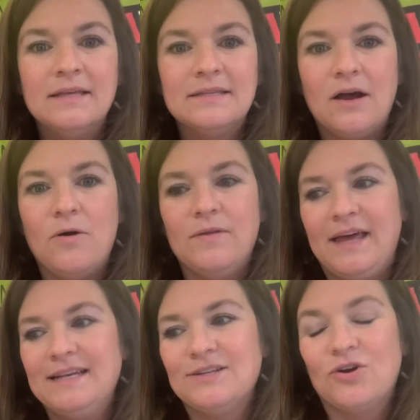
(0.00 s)
So
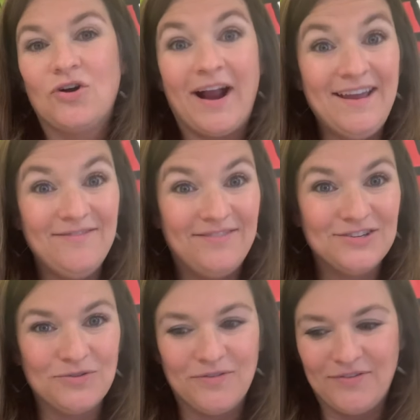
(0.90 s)
that is a great
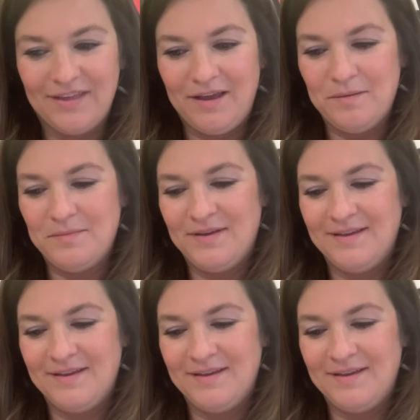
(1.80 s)
visual for them